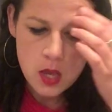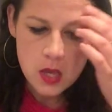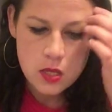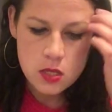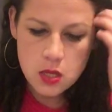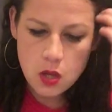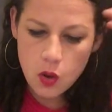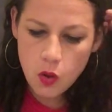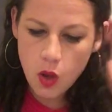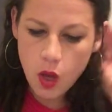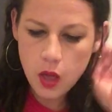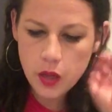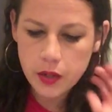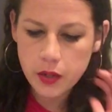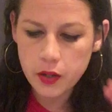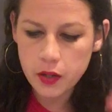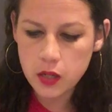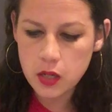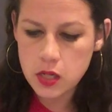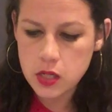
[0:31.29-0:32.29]
So all
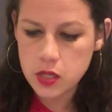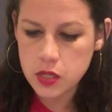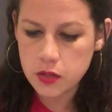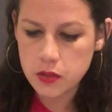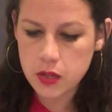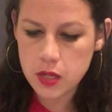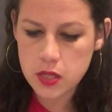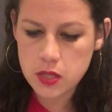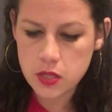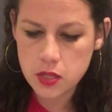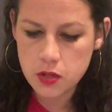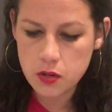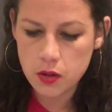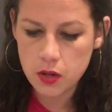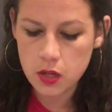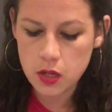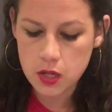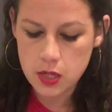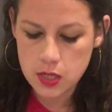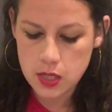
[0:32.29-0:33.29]
you're going to do is you are
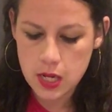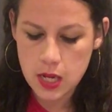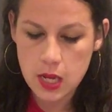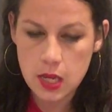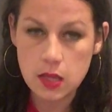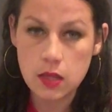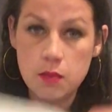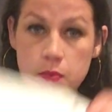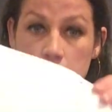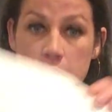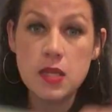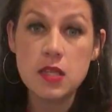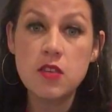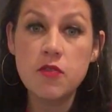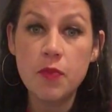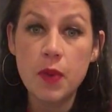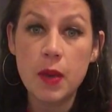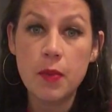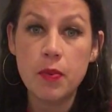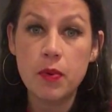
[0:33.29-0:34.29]
going to take the piece
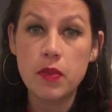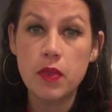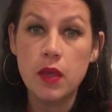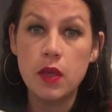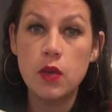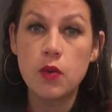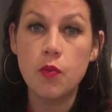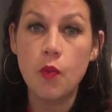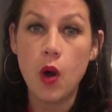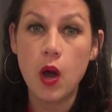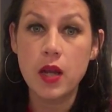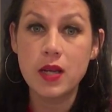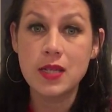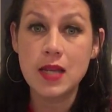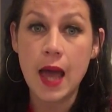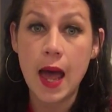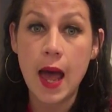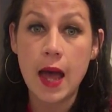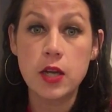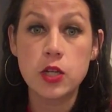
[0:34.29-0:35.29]
of paper that you want
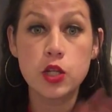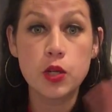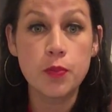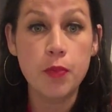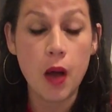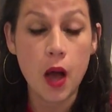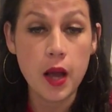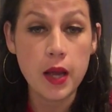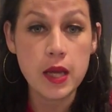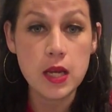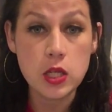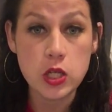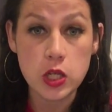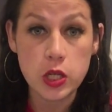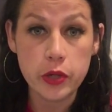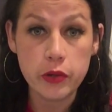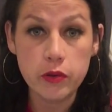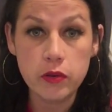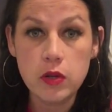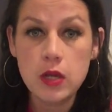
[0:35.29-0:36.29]
to add your pocket
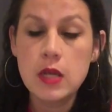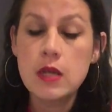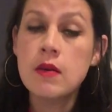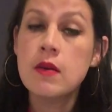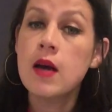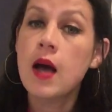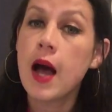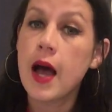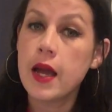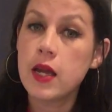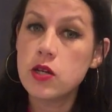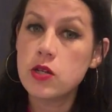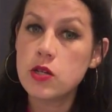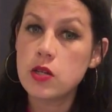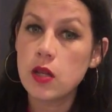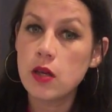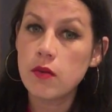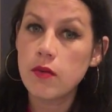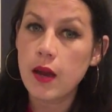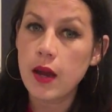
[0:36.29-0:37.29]
to. I
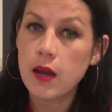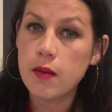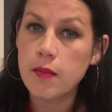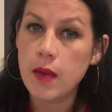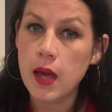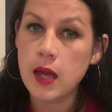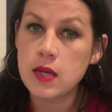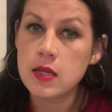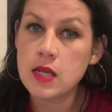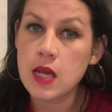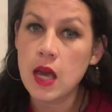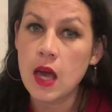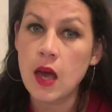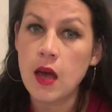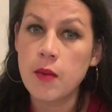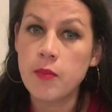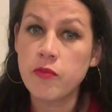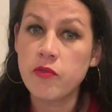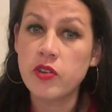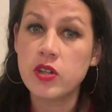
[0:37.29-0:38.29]
usually recommend
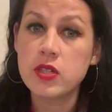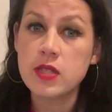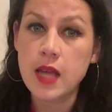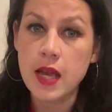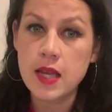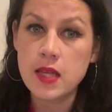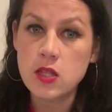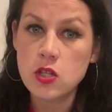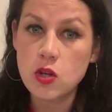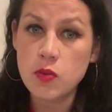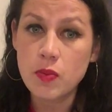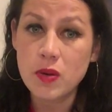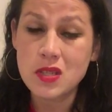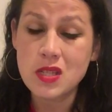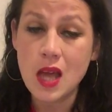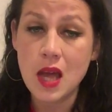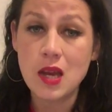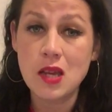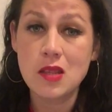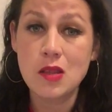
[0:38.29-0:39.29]
for science notebooks
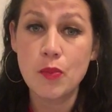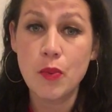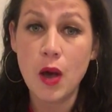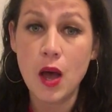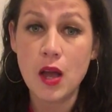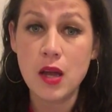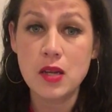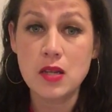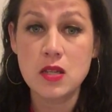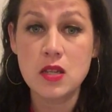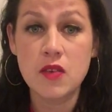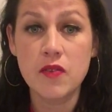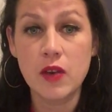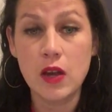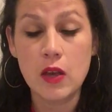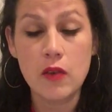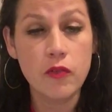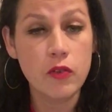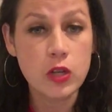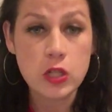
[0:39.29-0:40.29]
adding the pocket to the
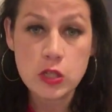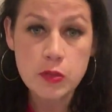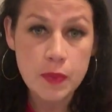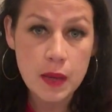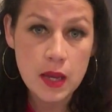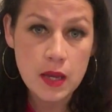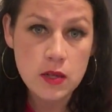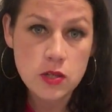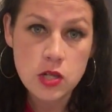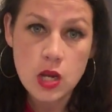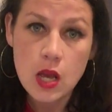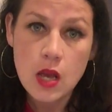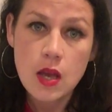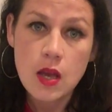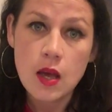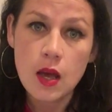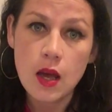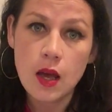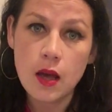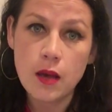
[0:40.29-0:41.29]
very first page.
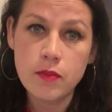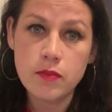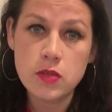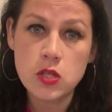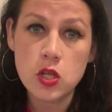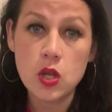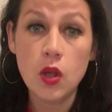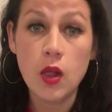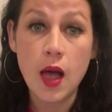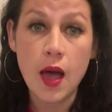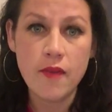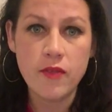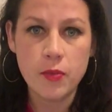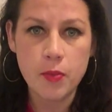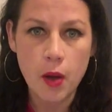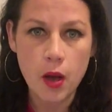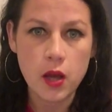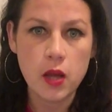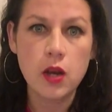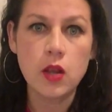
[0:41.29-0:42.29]
So you'll have a
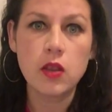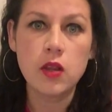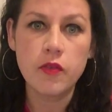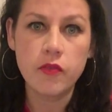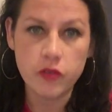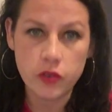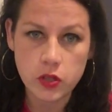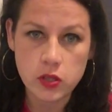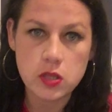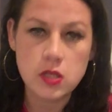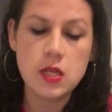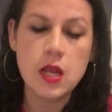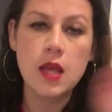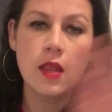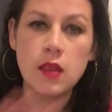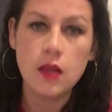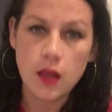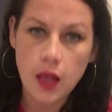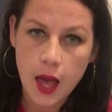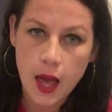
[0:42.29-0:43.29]
pocket on the first
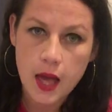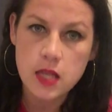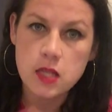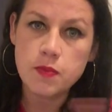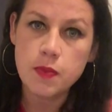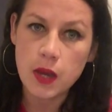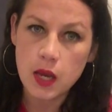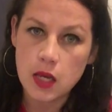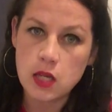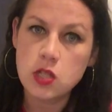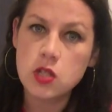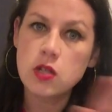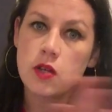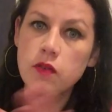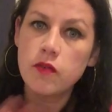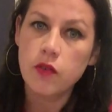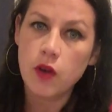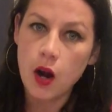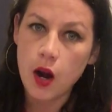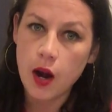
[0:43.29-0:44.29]
and the last page
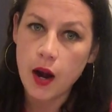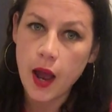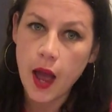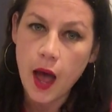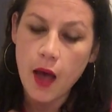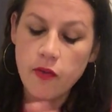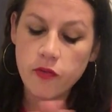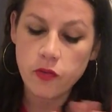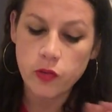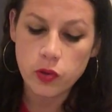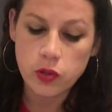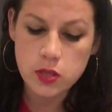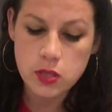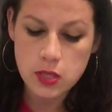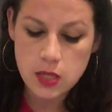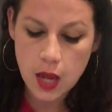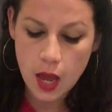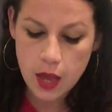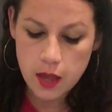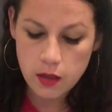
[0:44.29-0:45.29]
for our half-fold
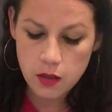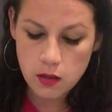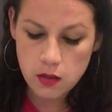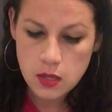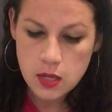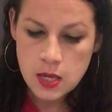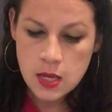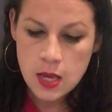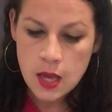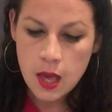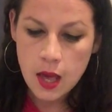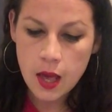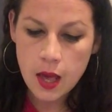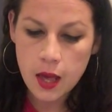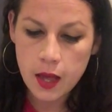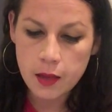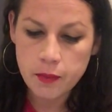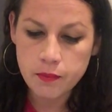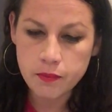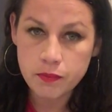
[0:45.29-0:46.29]
style.
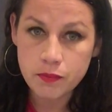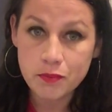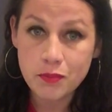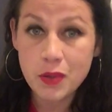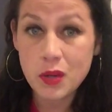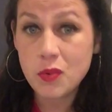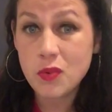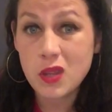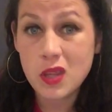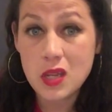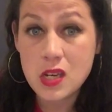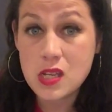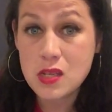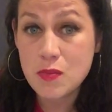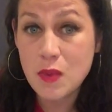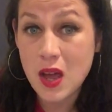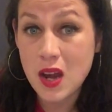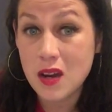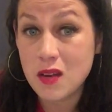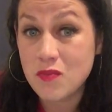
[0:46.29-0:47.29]
But it really doesn't
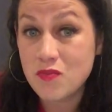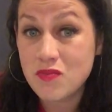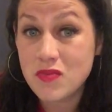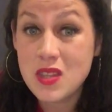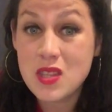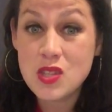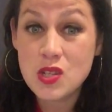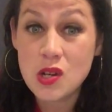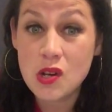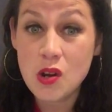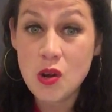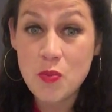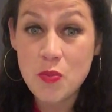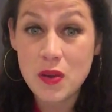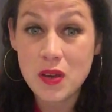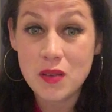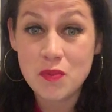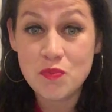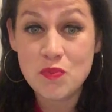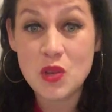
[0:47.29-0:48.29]
matter. It's your
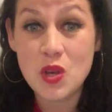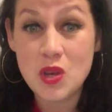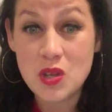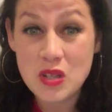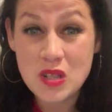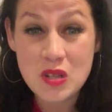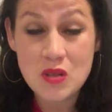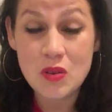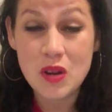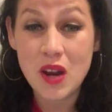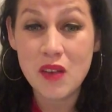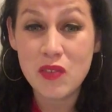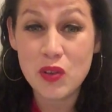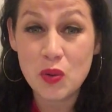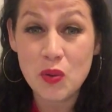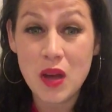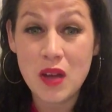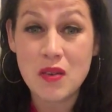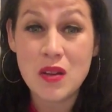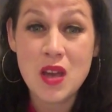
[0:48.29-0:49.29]
notebook. You get to do whatever you
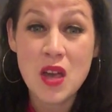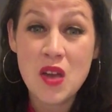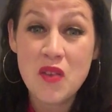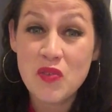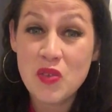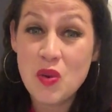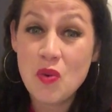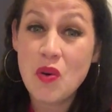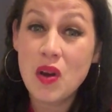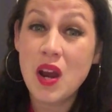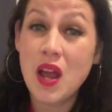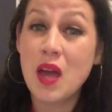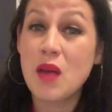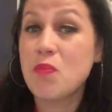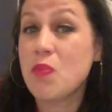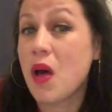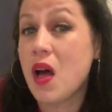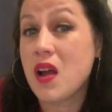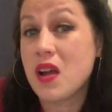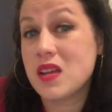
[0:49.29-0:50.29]
want. You want to add
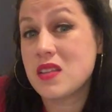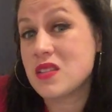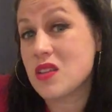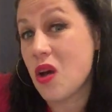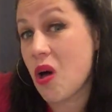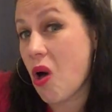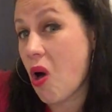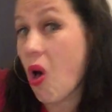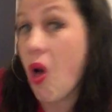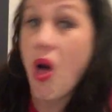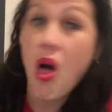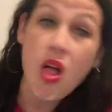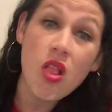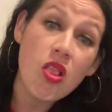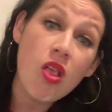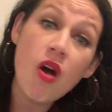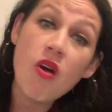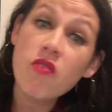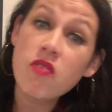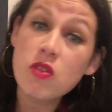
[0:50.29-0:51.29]
pockets
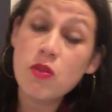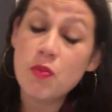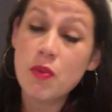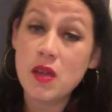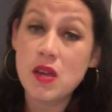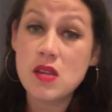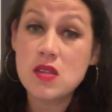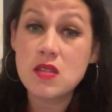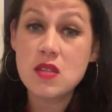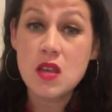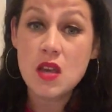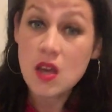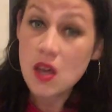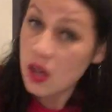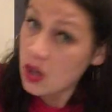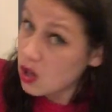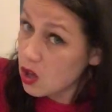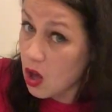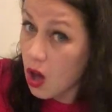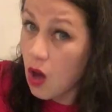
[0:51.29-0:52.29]
all over the place,
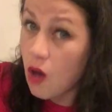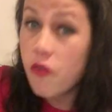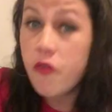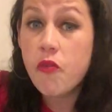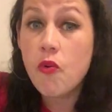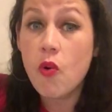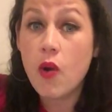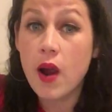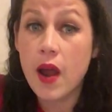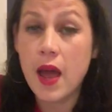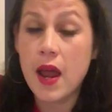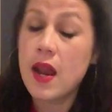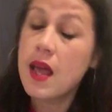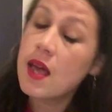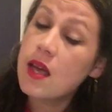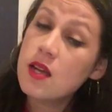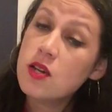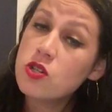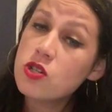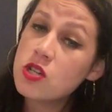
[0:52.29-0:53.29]
go for it.
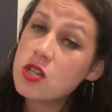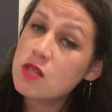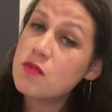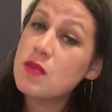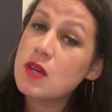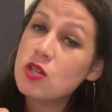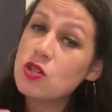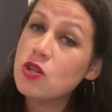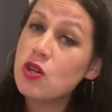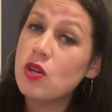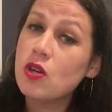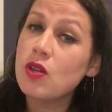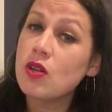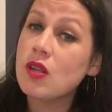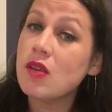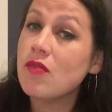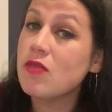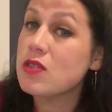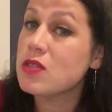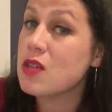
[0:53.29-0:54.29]
Just make sure you
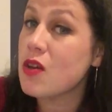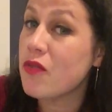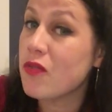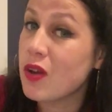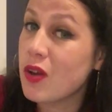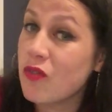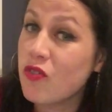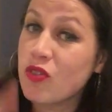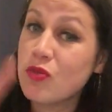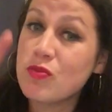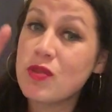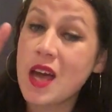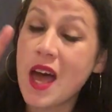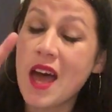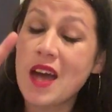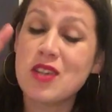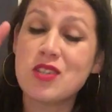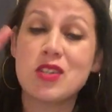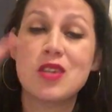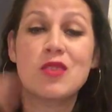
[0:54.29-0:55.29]
leave yourself enough room to
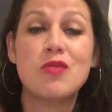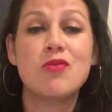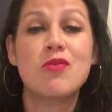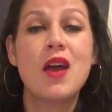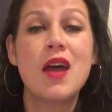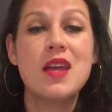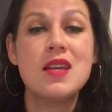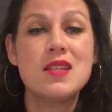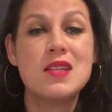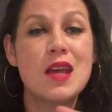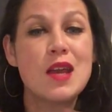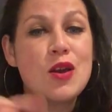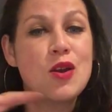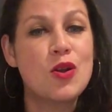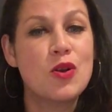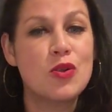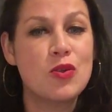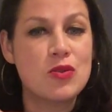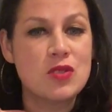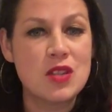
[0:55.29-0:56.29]
actually write and
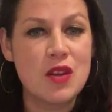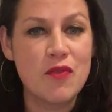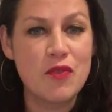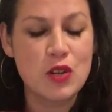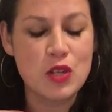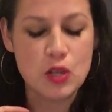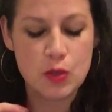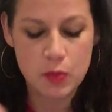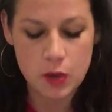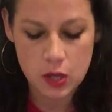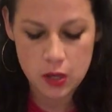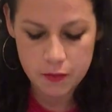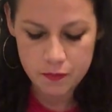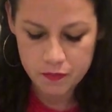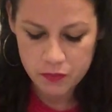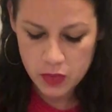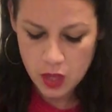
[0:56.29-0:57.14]
glue stuff into your book.